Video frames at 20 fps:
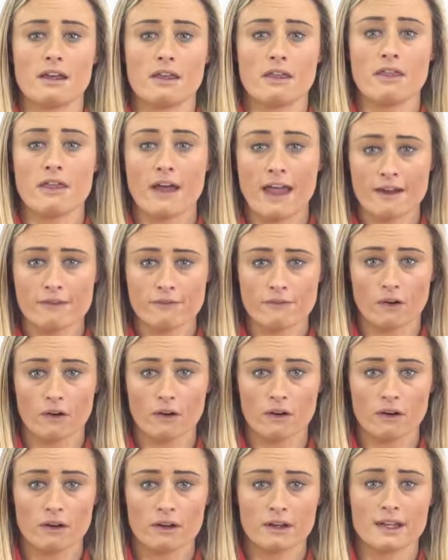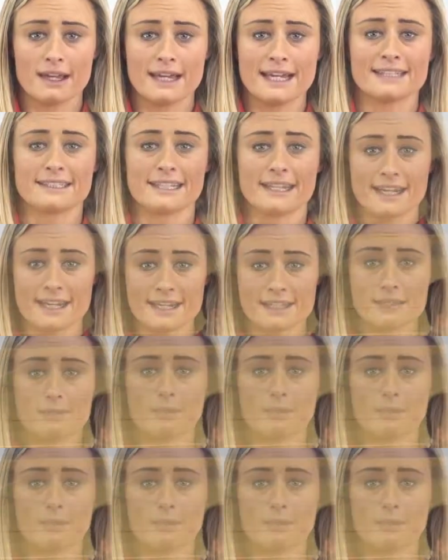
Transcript: Therefore, it is